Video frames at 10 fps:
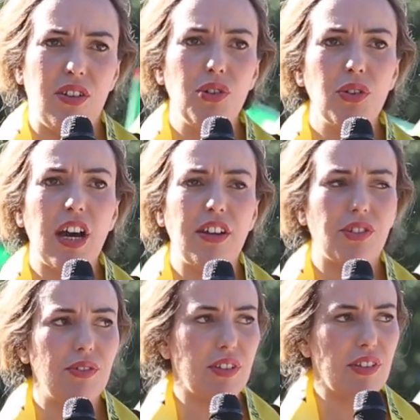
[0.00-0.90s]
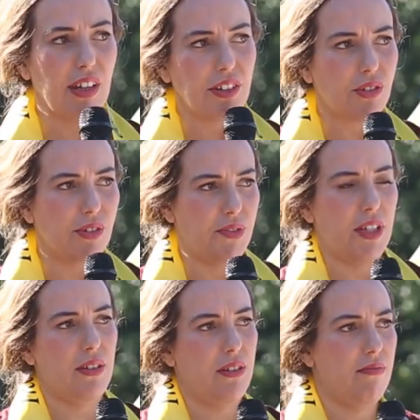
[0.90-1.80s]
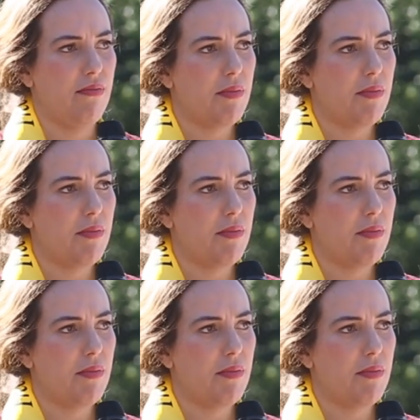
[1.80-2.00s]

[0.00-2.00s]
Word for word: you guys are at the center of it,